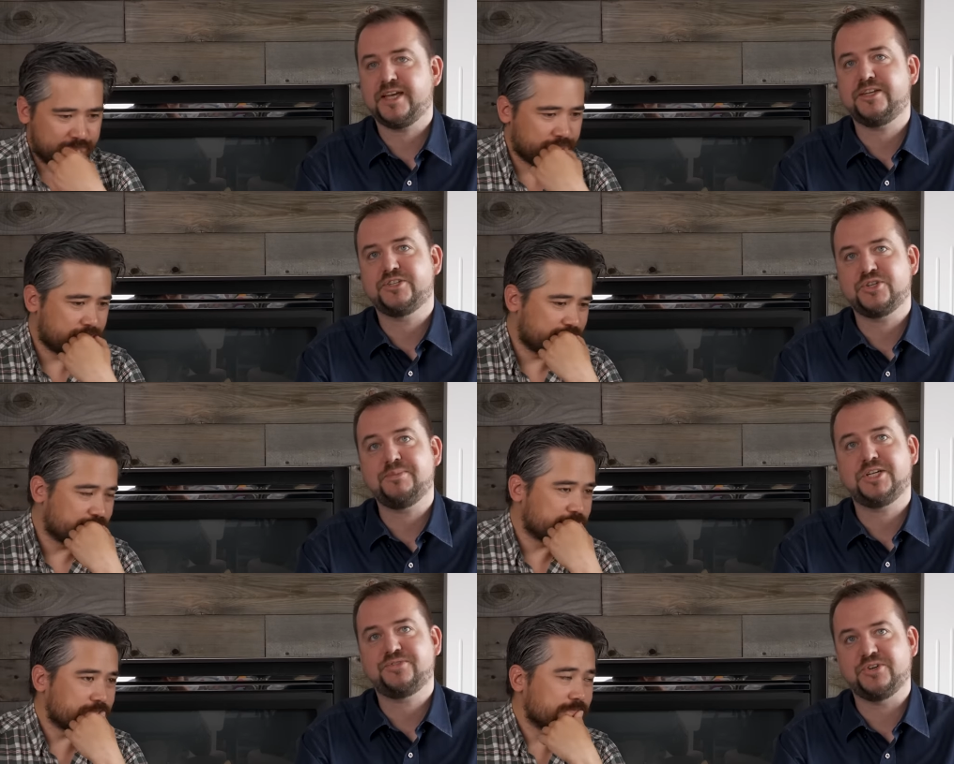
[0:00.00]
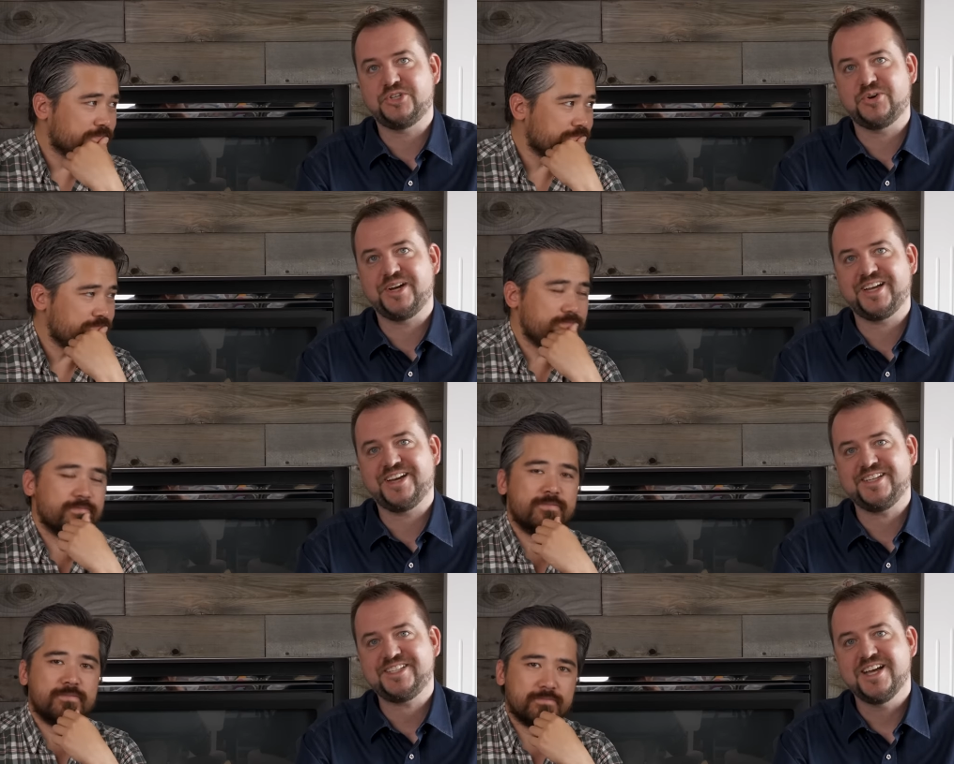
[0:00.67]
Speaker 1: Thank you so much for
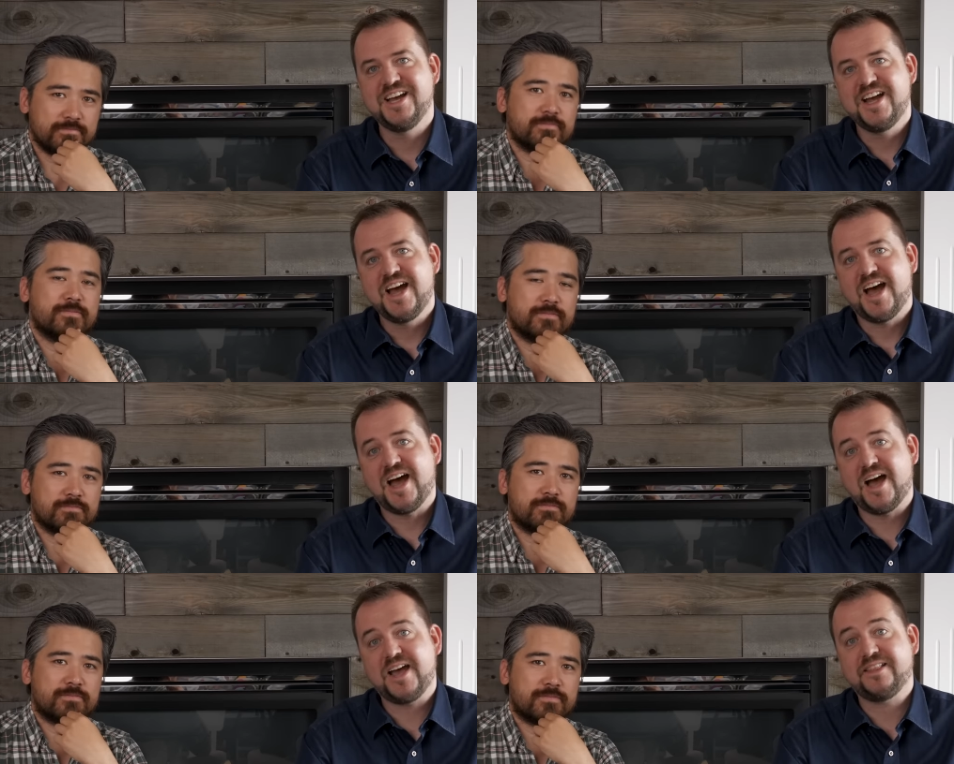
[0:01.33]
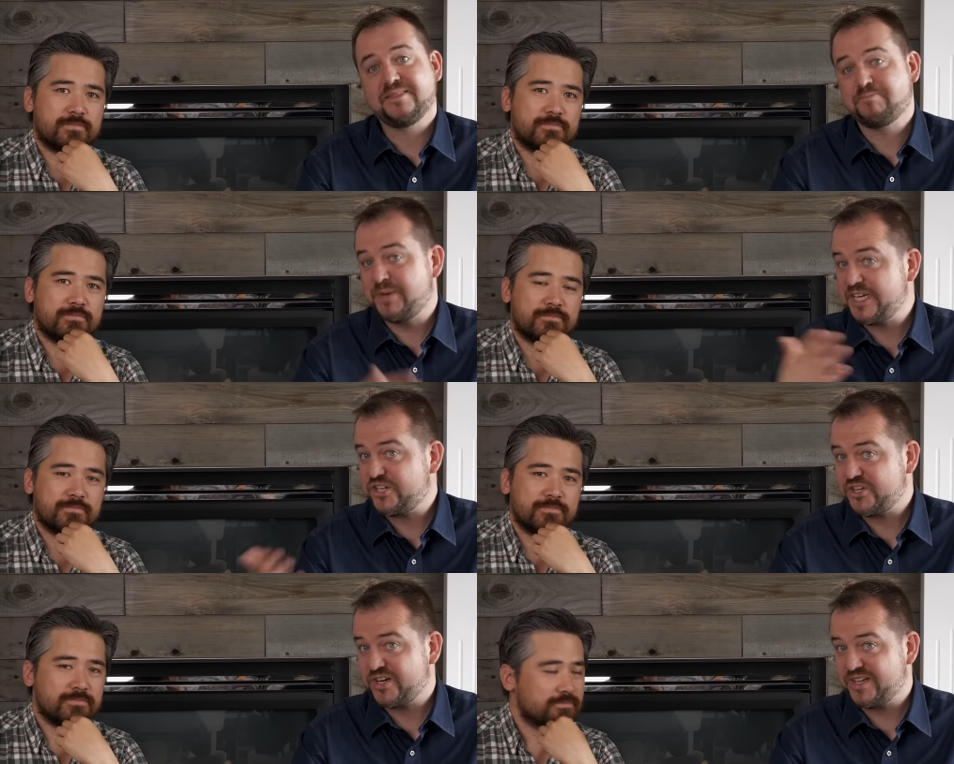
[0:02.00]
joining us. Uh,
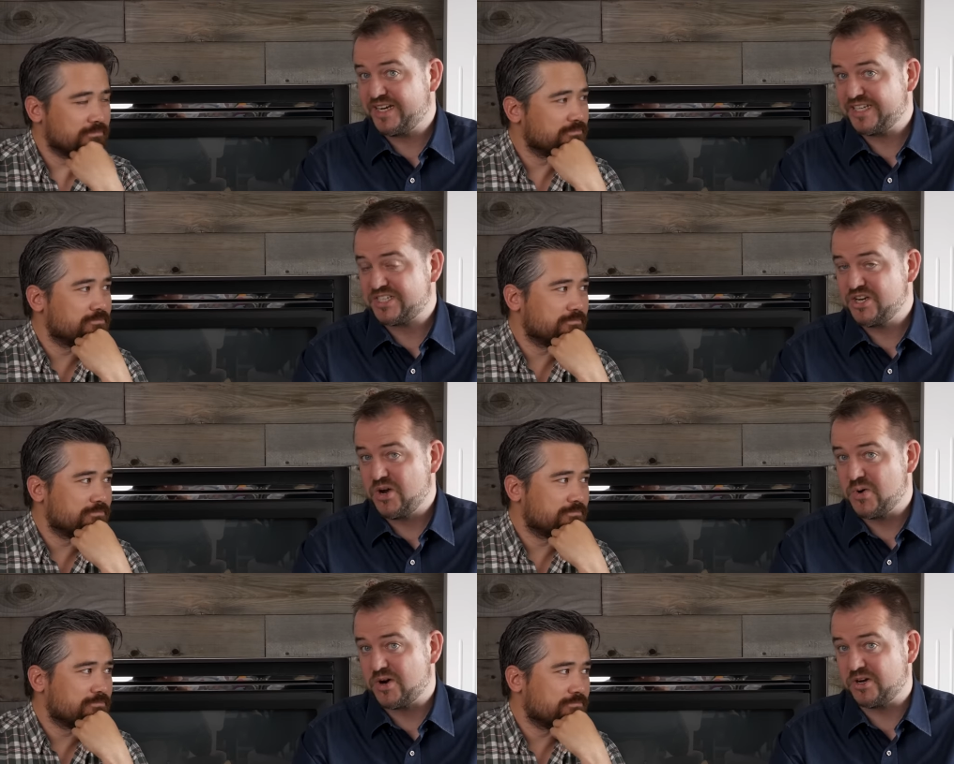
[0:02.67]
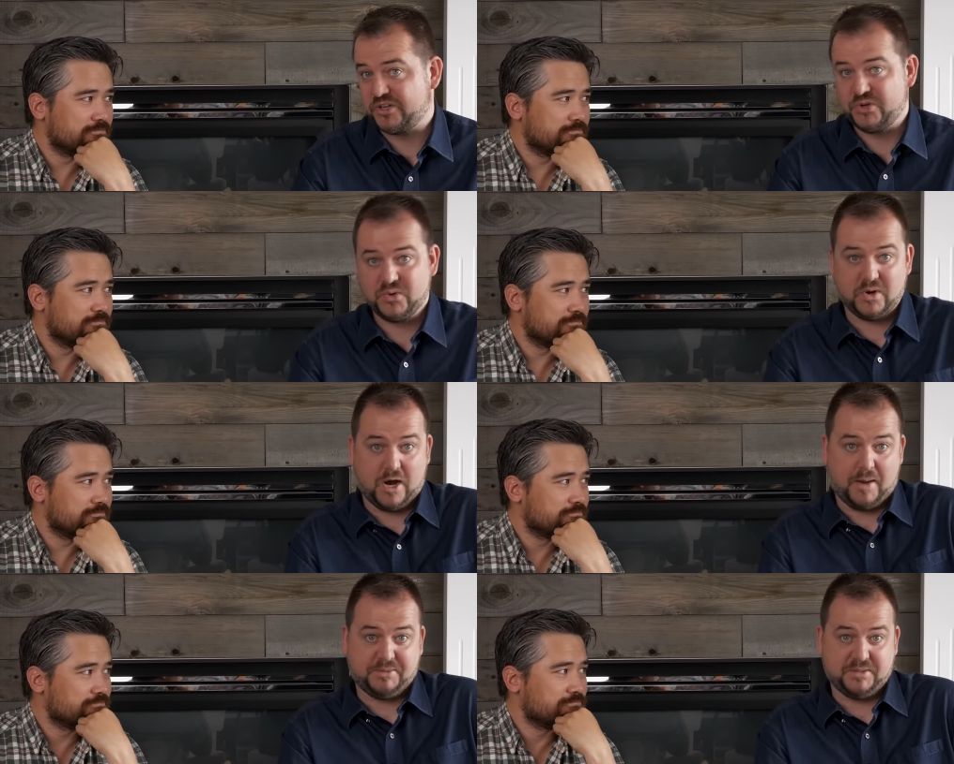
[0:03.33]
be sure to let us know, are
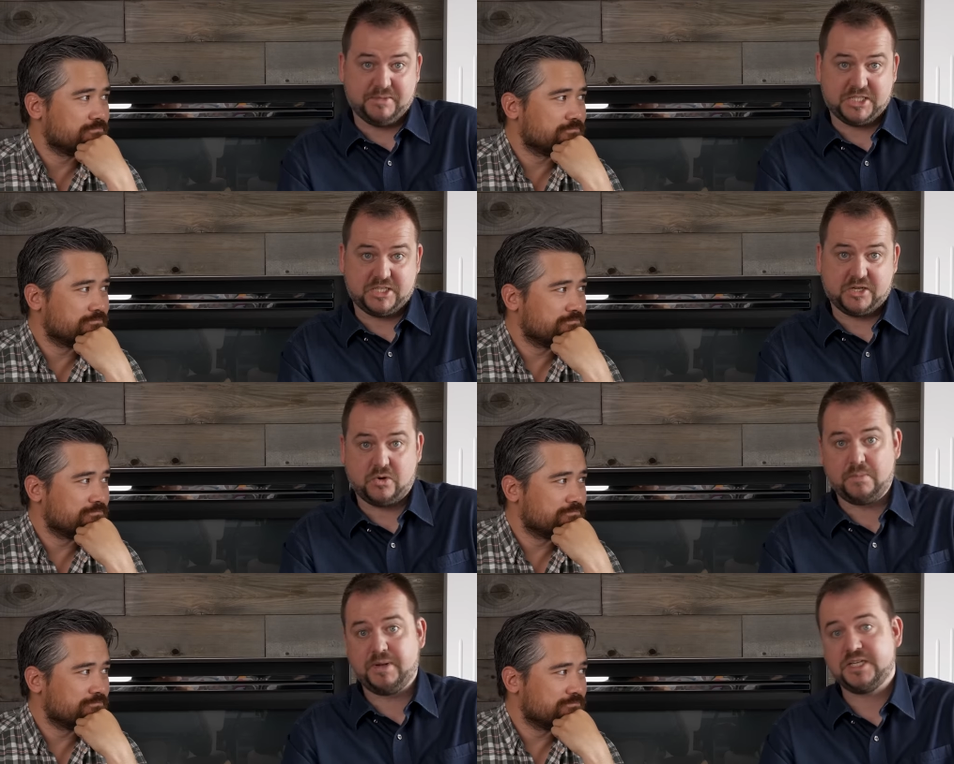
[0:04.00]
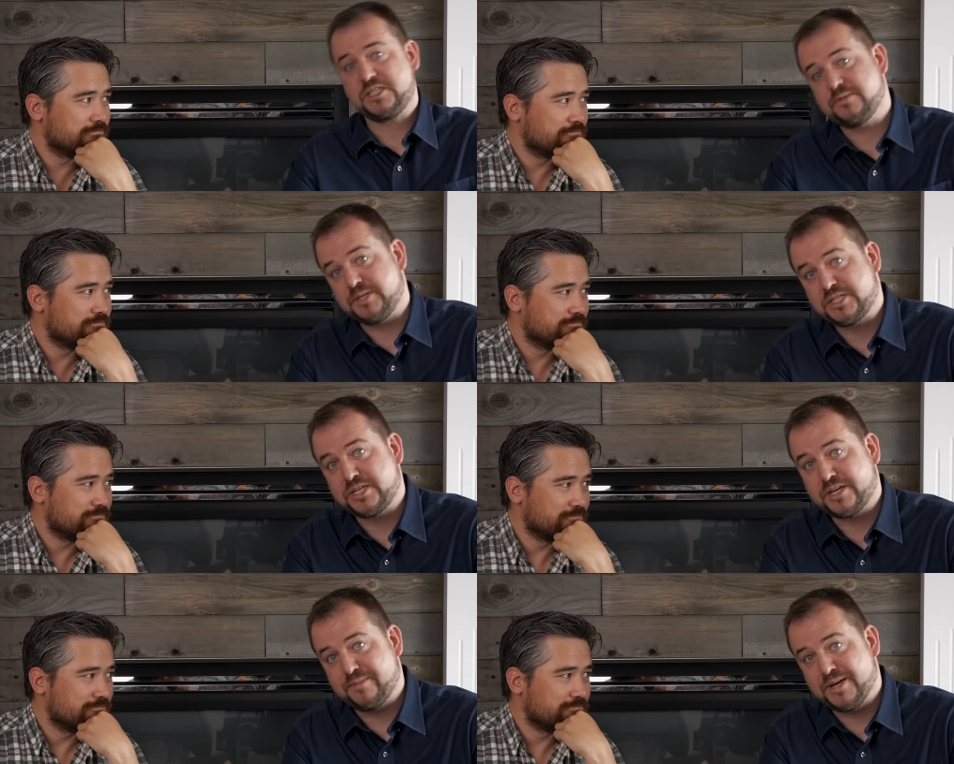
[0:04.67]
you optimistic or
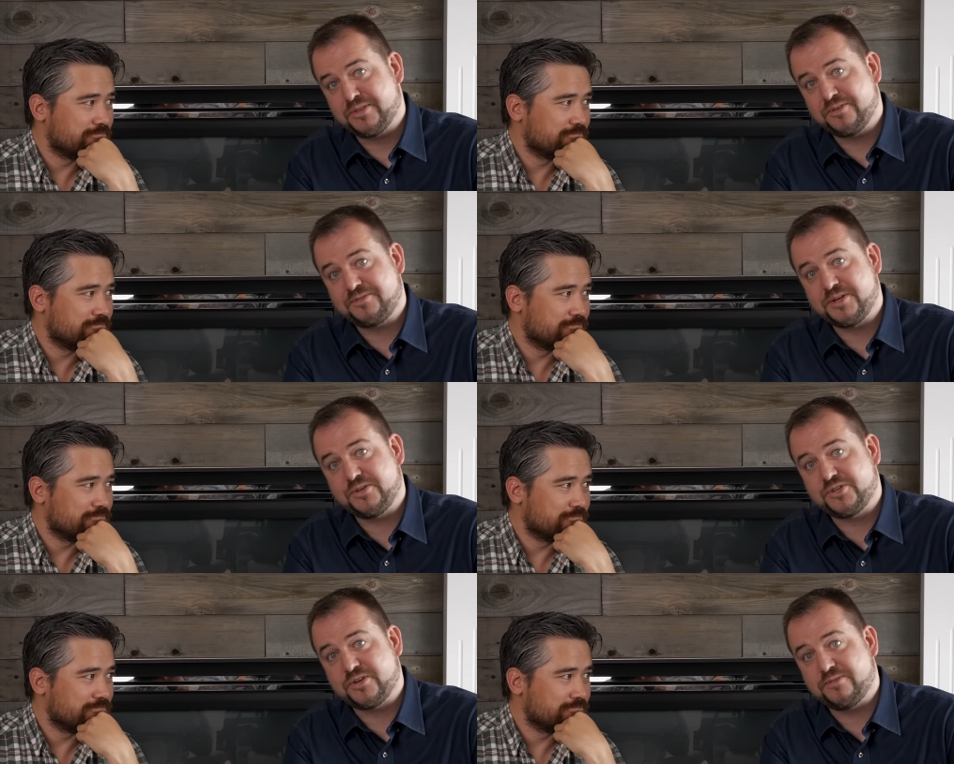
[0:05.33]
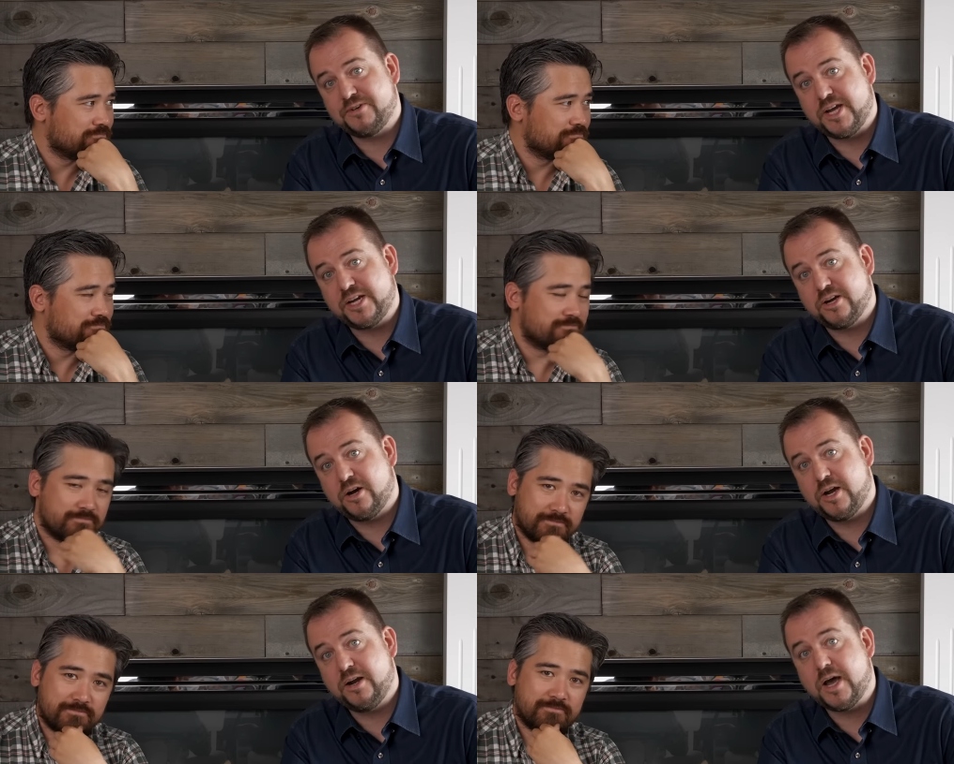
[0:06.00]
pessimistic about the future of
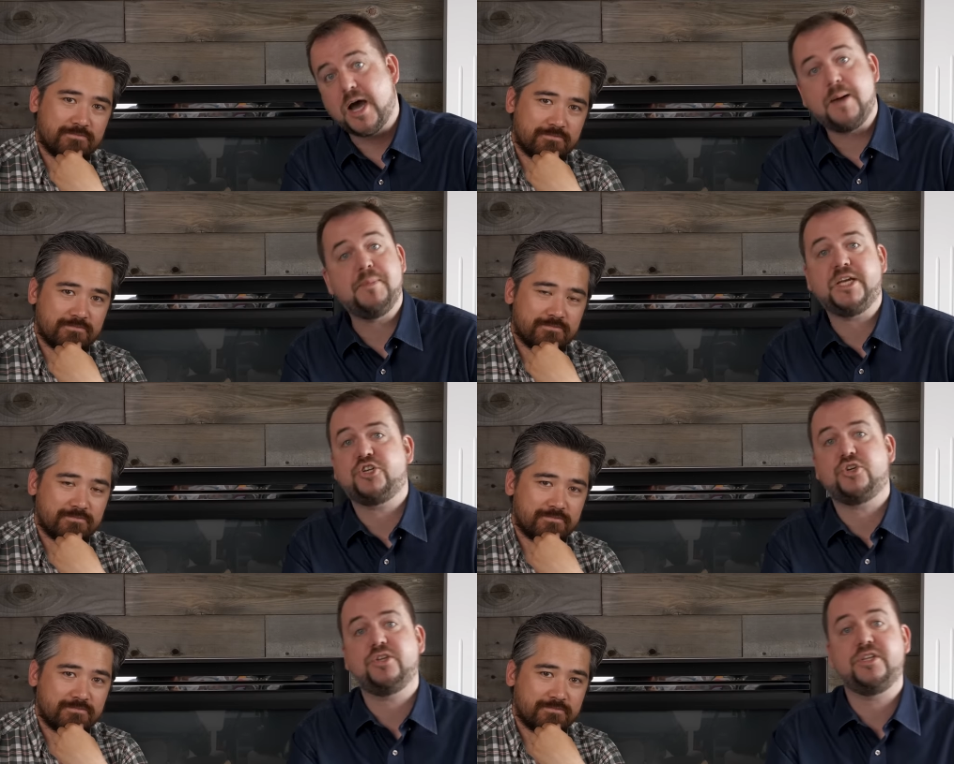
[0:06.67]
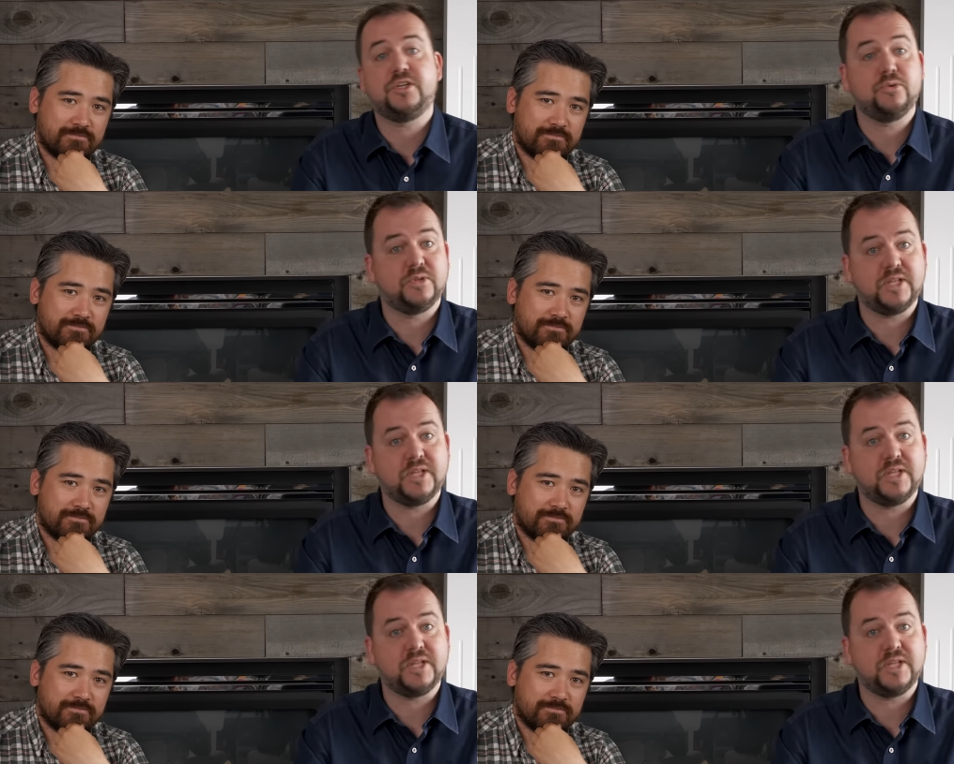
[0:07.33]
Nikon? Uh, make sure that you